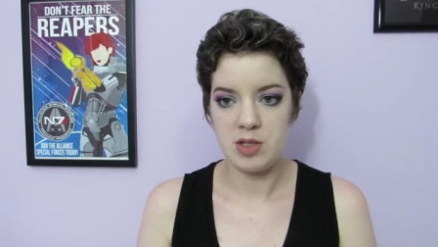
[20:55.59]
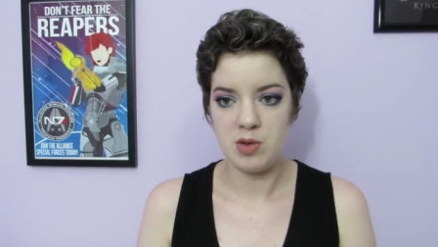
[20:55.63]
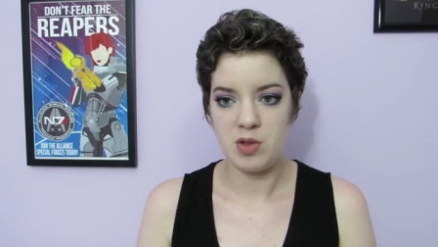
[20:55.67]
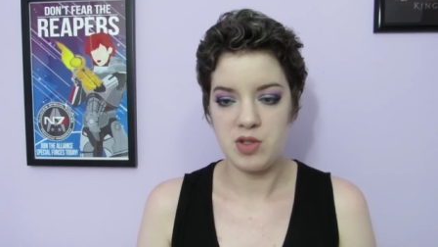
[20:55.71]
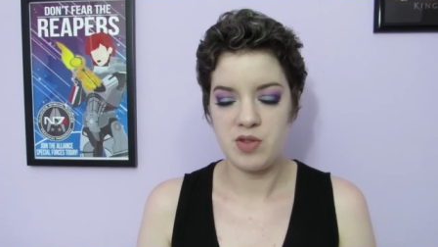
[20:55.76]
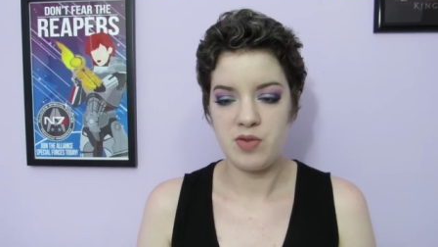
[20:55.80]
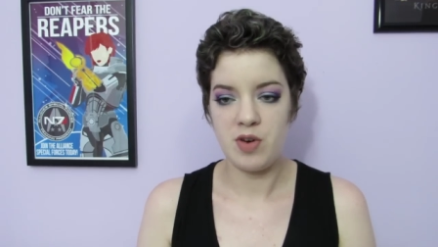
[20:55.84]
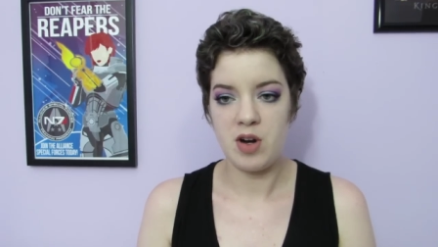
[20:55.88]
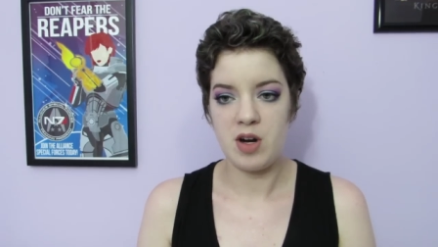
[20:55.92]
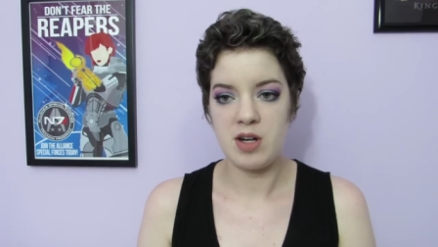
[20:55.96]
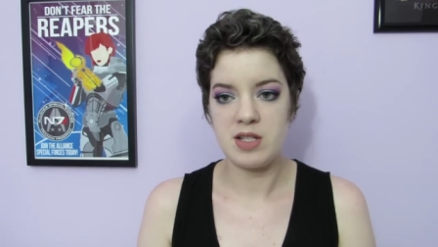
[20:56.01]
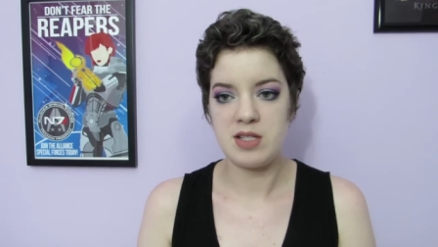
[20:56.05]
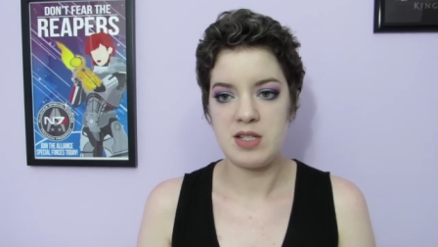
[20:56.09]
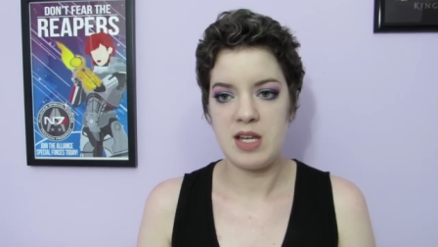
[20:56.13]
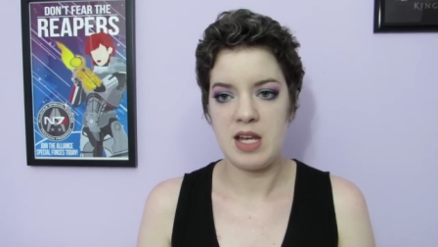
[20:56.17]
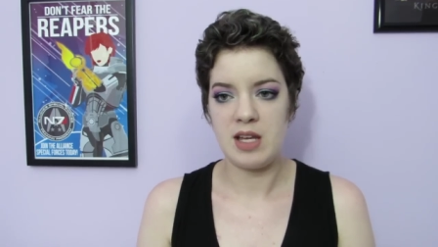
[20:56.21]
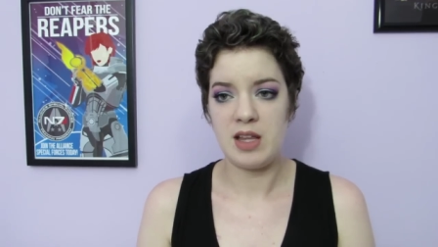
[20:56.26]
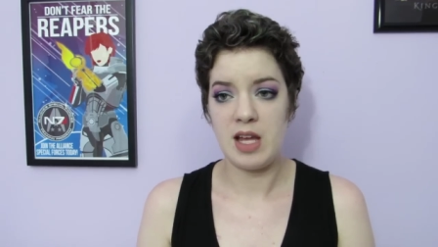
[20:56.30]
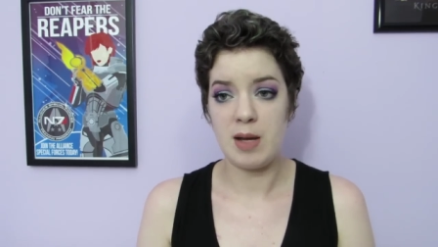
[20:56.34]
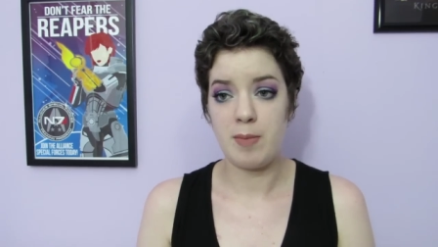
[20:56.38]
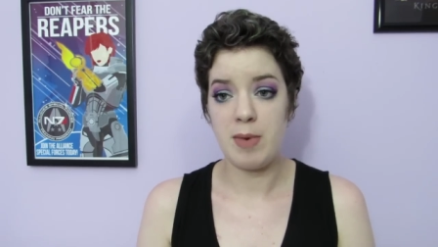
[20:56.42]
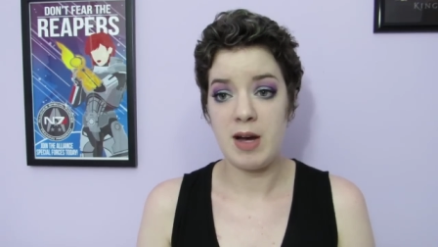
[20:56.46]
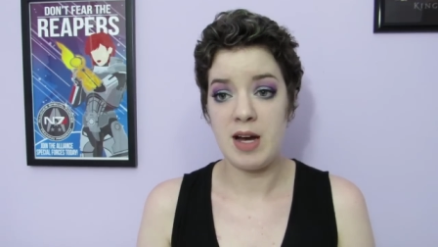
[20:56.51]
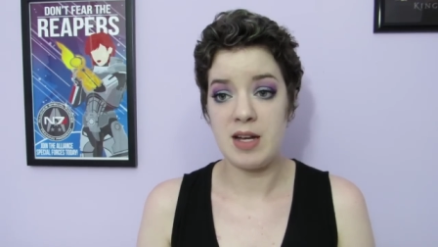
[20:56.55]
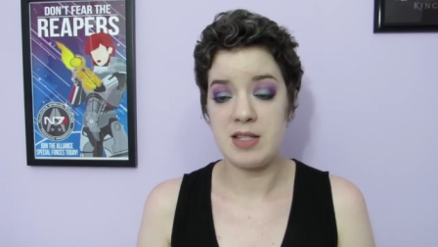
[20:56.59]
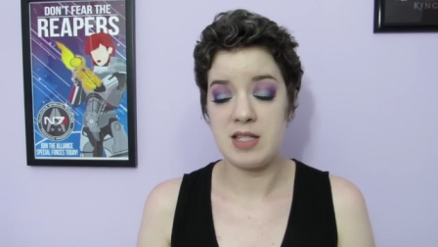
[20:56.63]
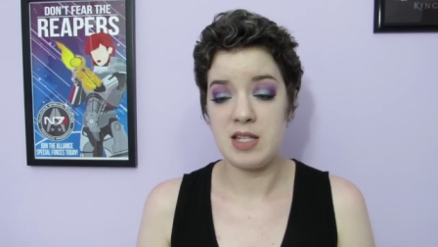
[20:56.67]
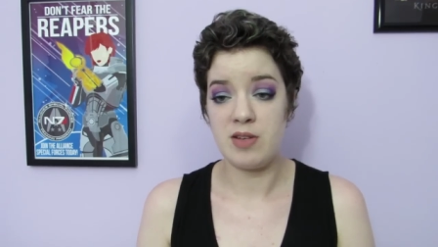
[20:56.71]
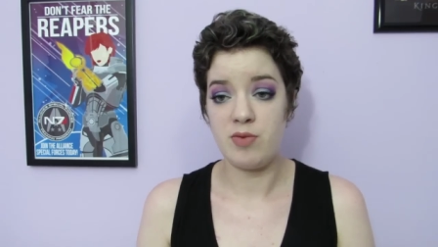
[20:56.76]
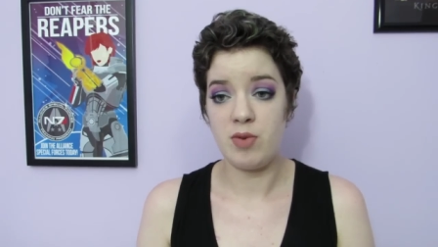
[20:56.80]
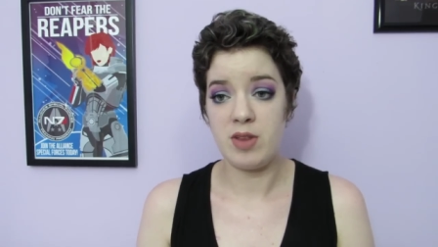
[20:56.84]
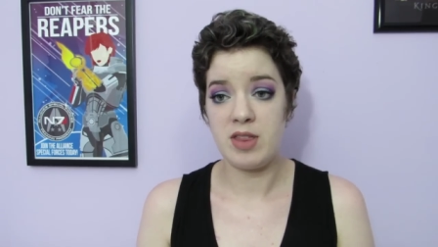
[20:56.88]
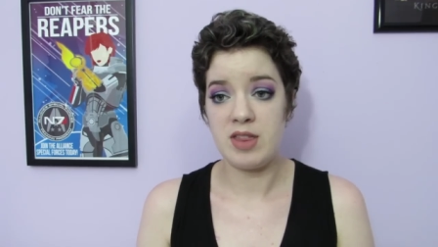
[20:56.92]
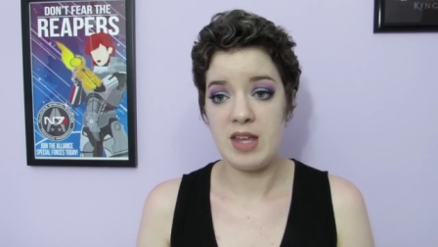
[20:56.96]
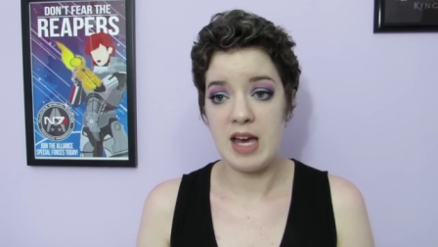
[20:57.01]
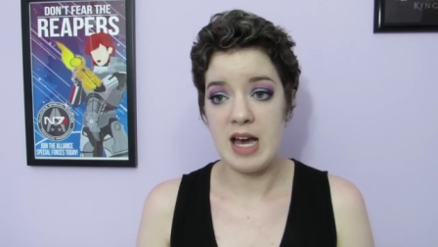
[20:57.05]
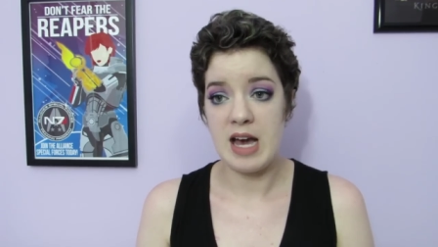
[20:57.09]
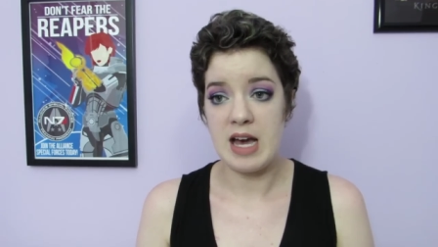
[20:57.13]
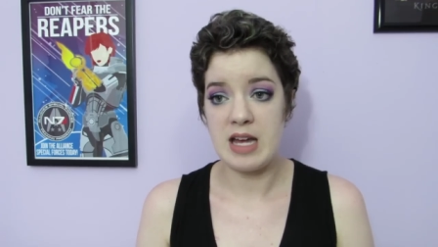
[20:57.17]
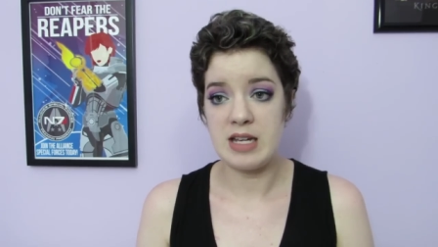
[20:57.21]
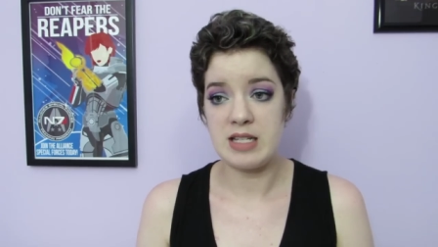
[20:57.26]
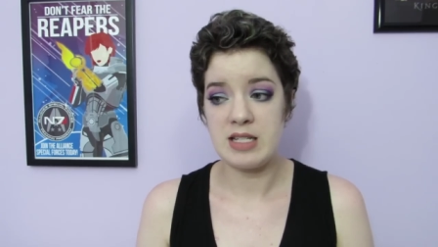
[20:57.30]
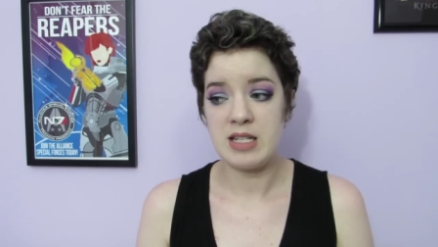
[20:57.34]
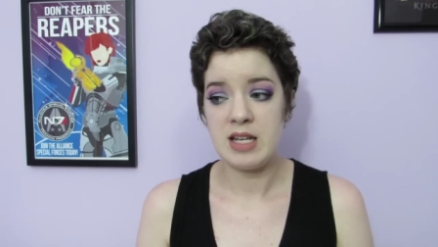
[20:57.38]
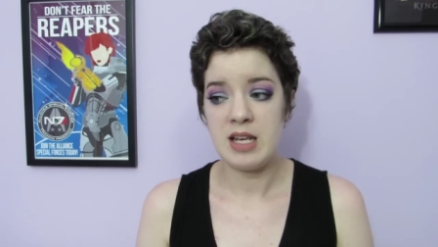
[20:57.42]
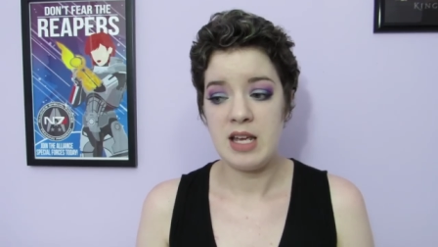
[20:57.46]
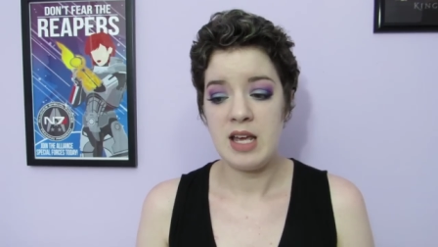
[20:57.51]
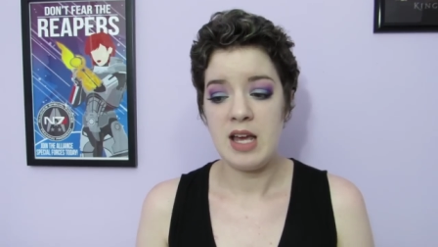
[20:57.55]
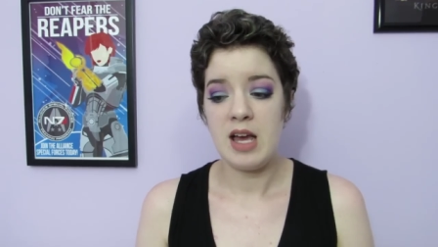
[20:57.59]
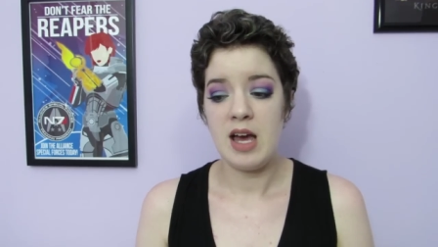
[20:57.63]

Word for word: So as far as staying like positive with that,